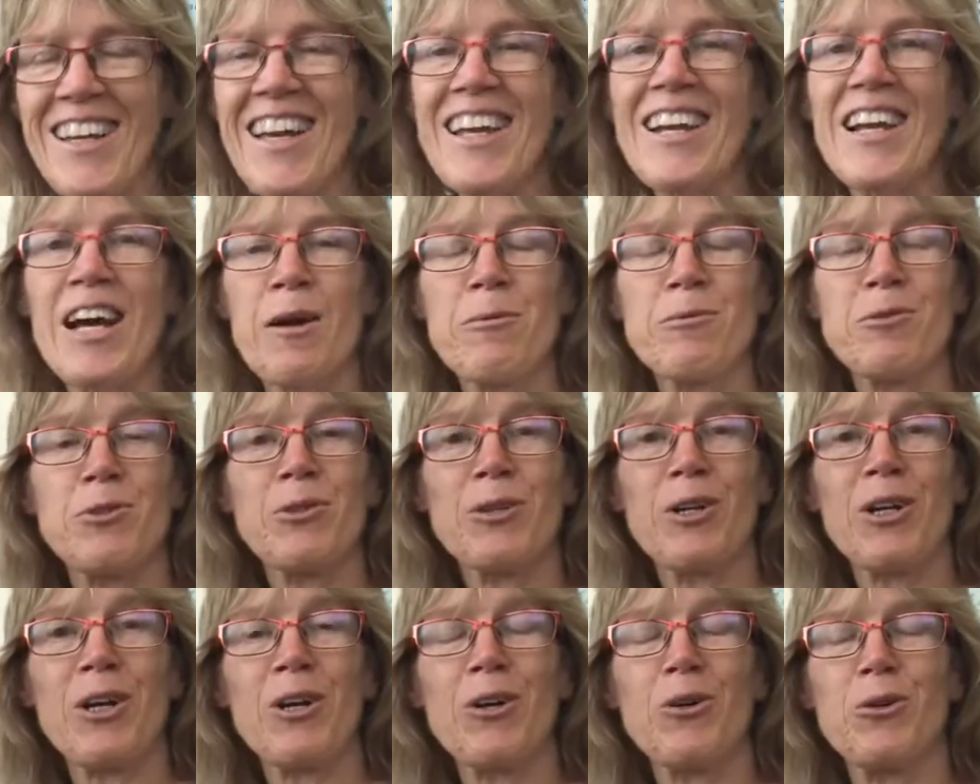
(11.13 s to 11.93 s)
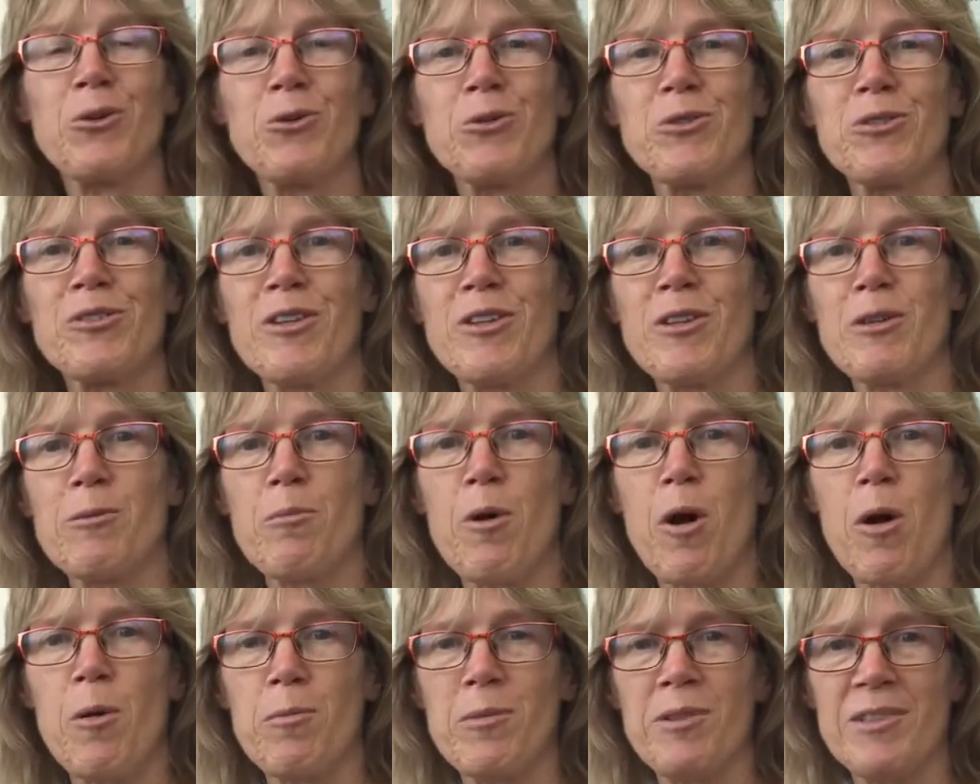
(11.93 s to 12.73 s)
and I'm doing a course at the
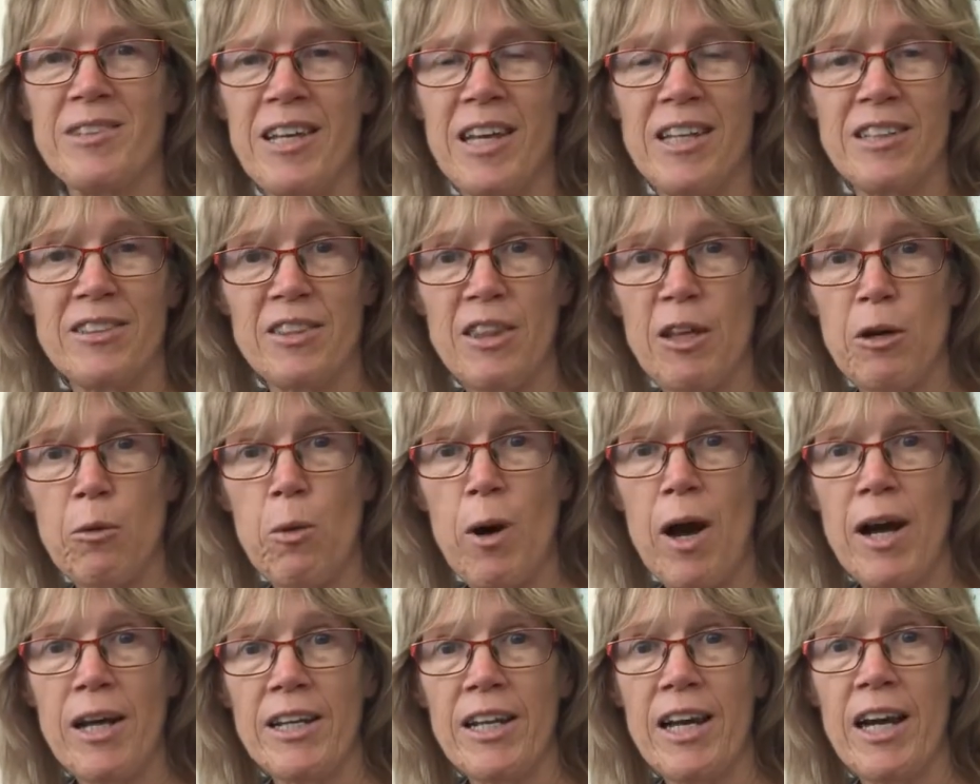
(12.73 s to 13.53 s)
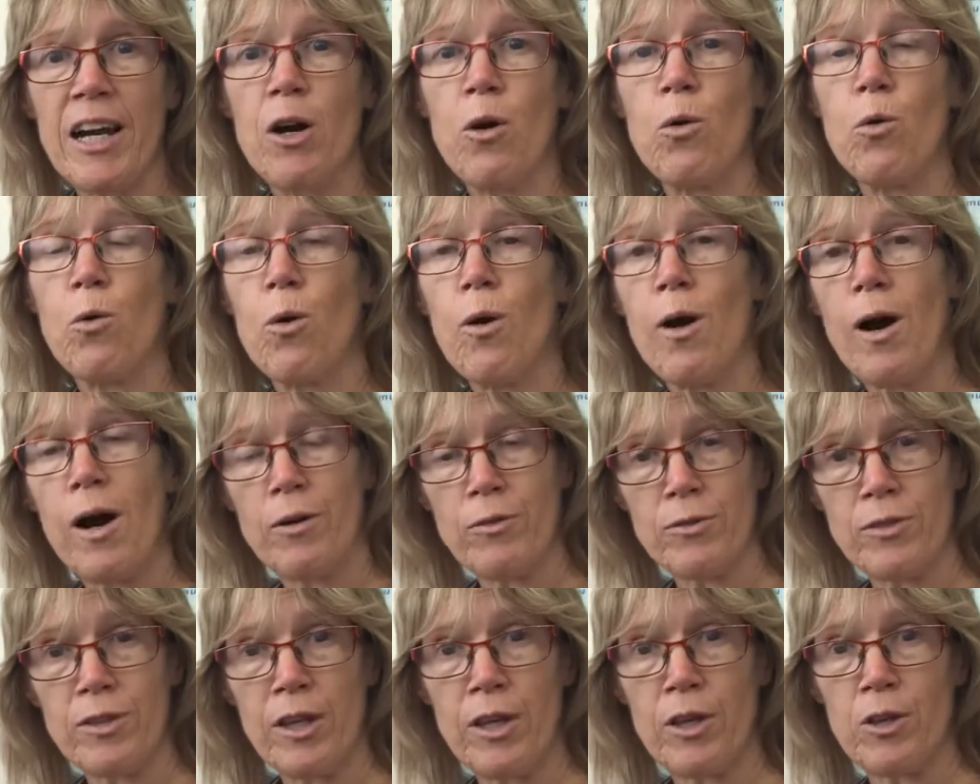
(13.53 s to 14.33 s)
moment at Te Wānanga
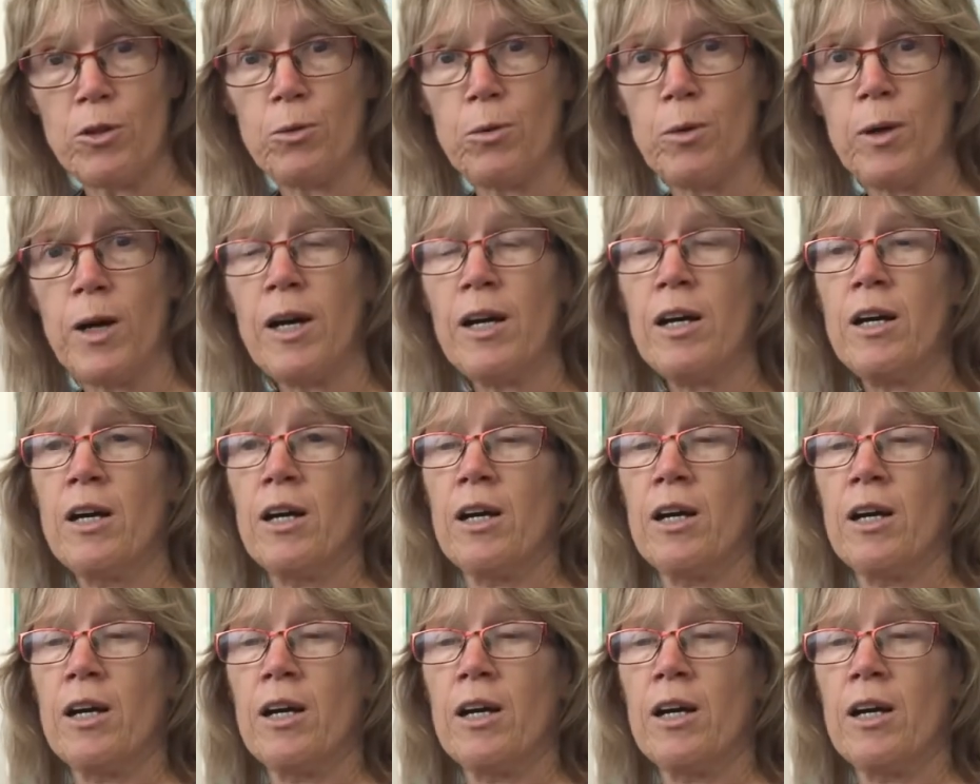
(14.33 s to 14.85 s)
o Aotearoa,